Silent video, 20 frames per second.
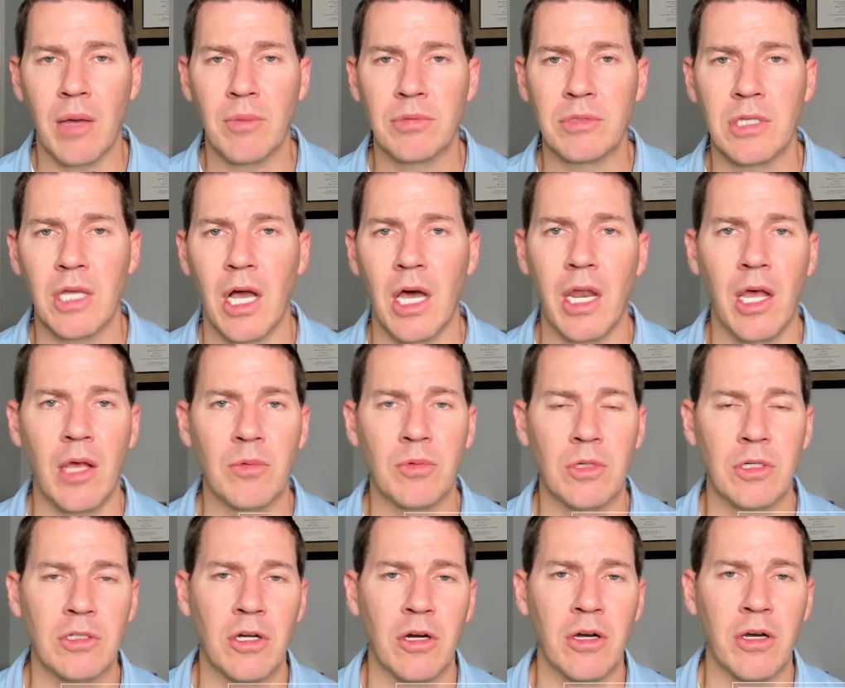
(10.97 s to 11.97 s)
I'm Scott Allums,
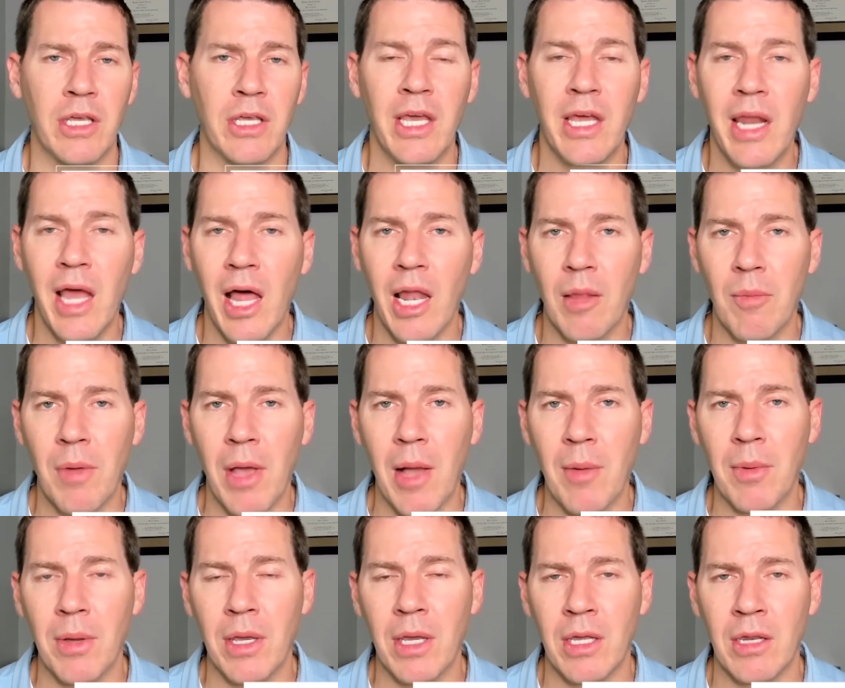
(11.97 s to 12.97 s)
an attorney in
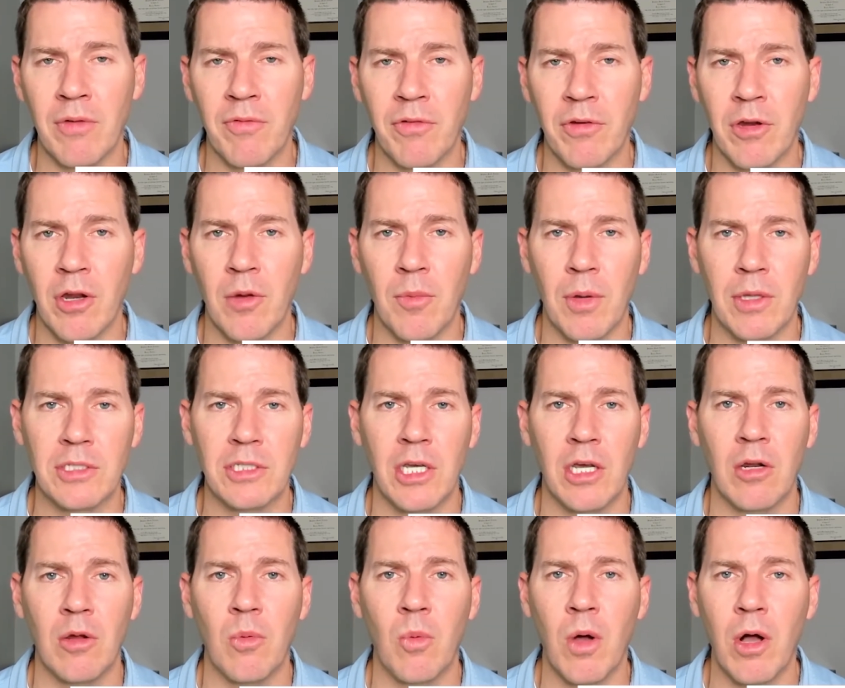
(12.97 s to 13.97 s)
Alabama, and if you're new to my
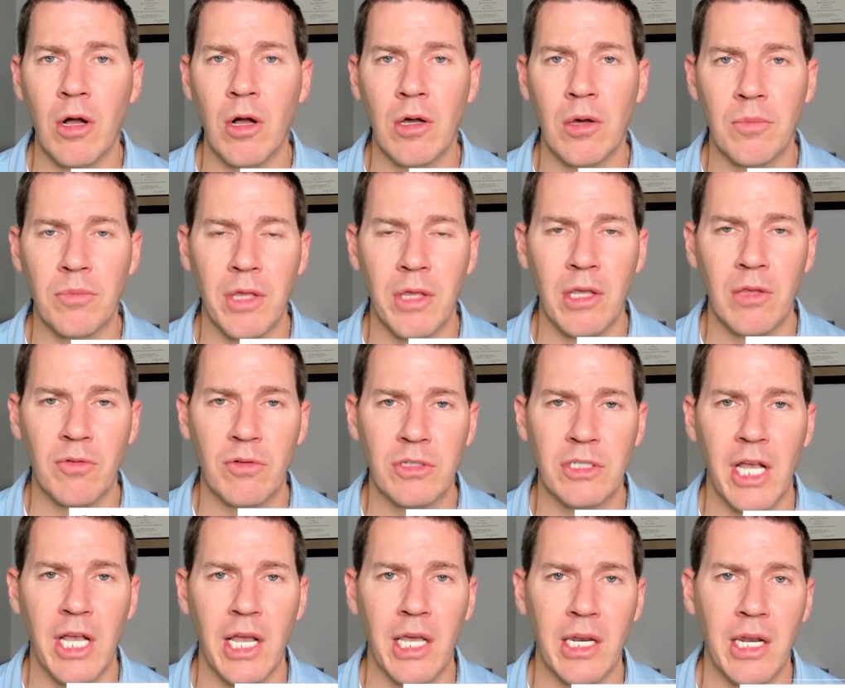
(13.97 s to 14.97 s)
channel, welcome. Thanks for
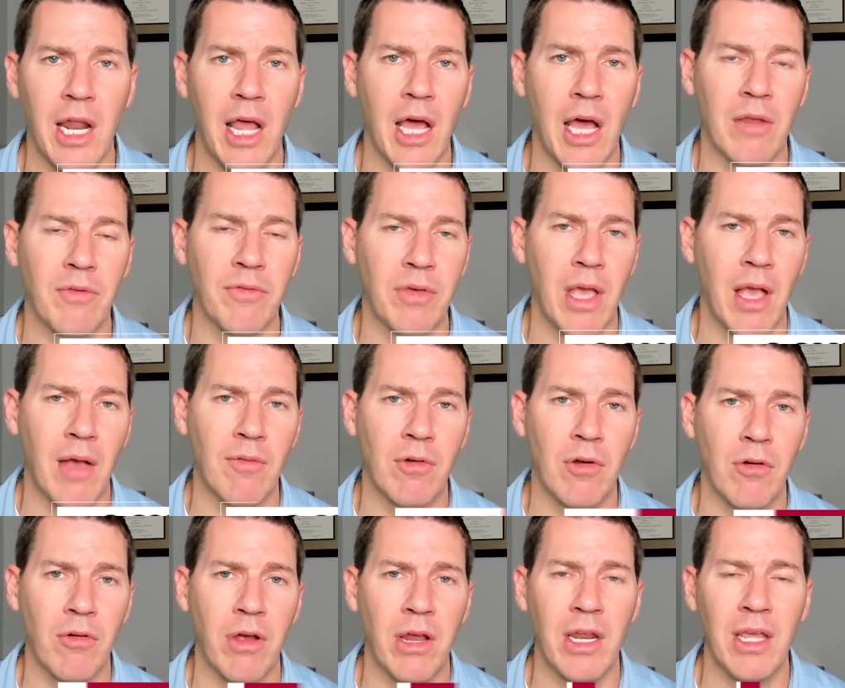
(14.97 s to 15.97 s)
checking it out. If you haven't
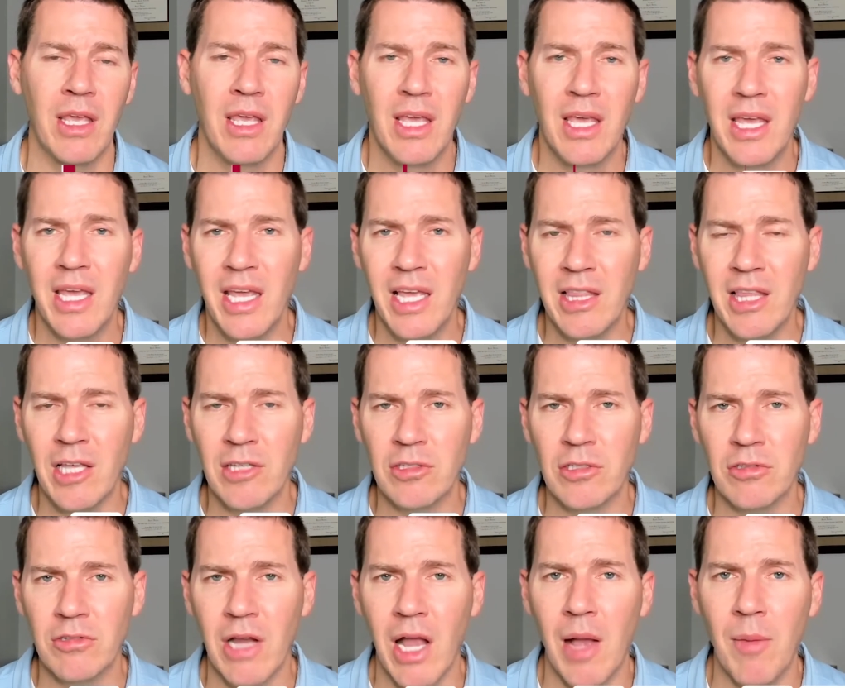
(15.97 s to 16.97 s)
already, hit that
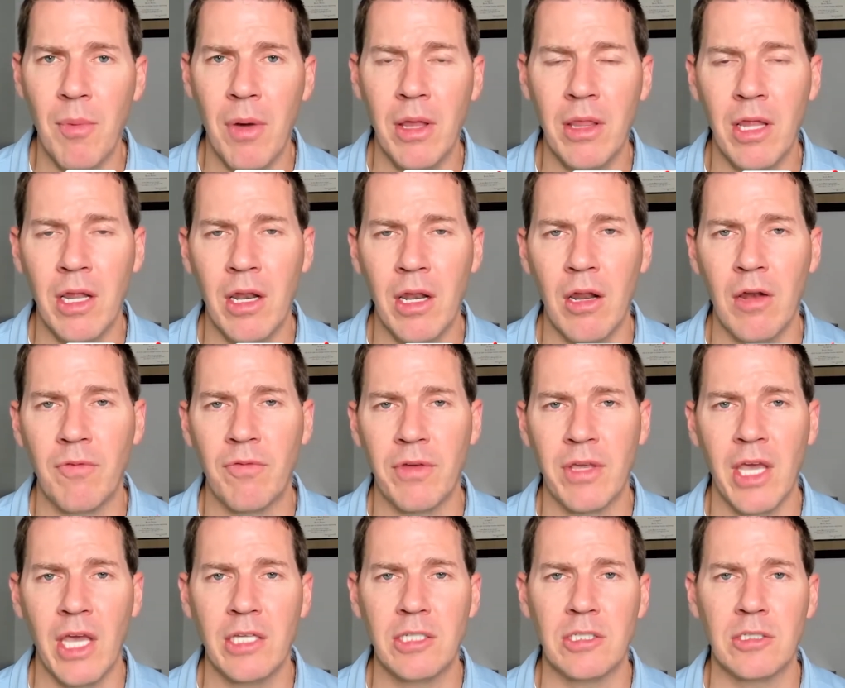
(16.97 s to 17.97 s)
subscribe button and
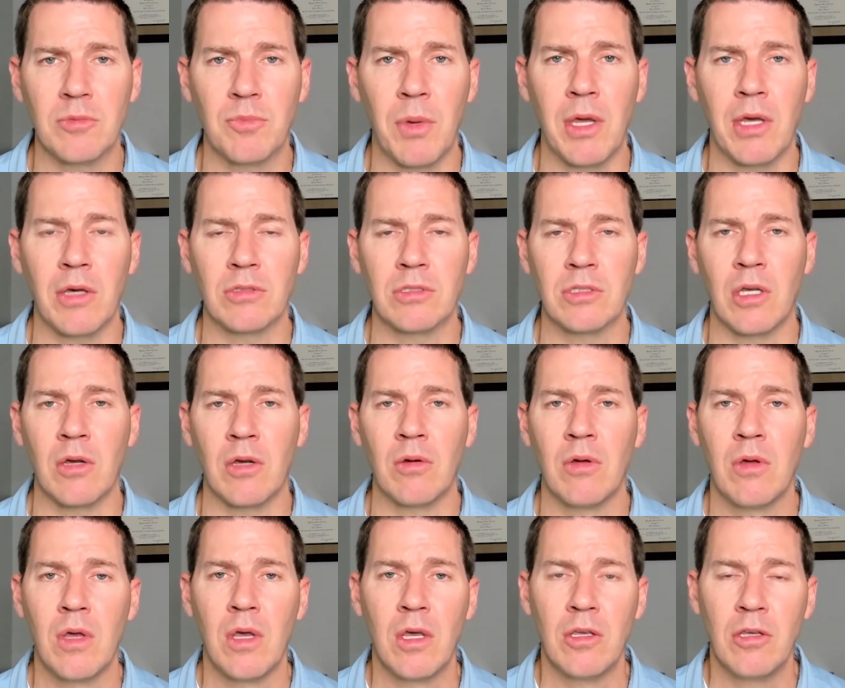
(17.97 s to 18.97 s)
notifications bell so
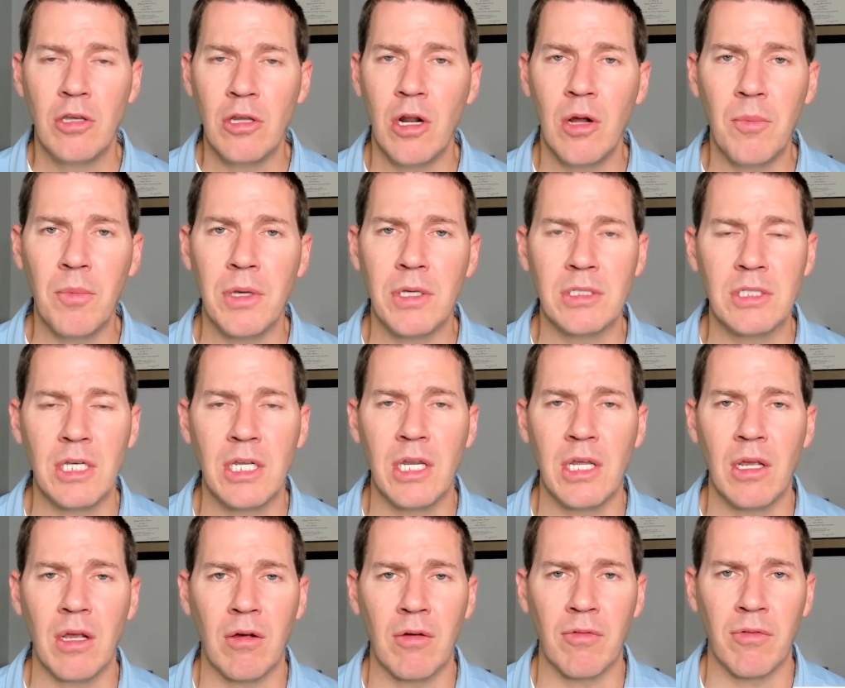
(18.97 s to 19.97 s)
you don't miss
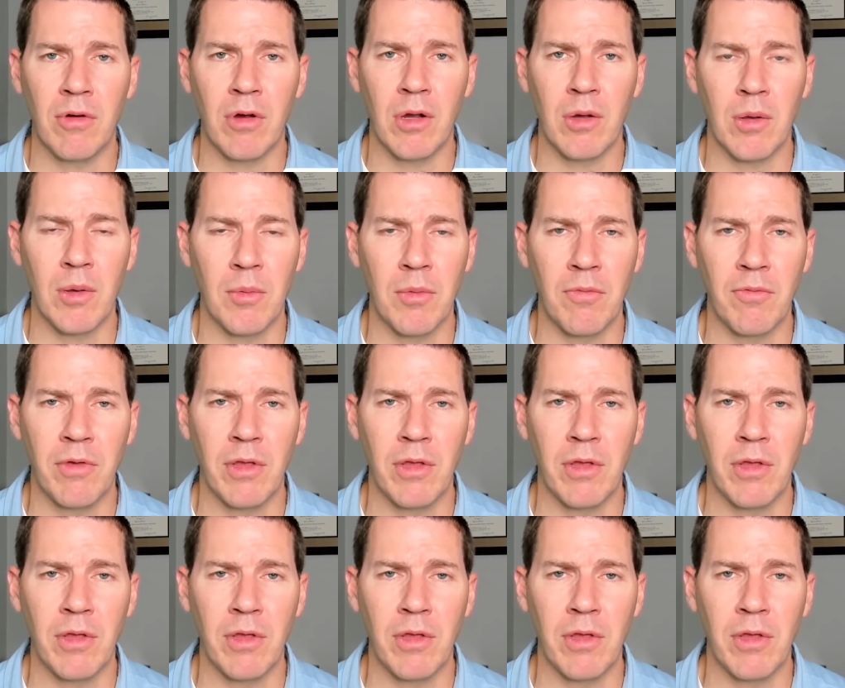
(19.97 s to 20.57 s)
any of our upcoming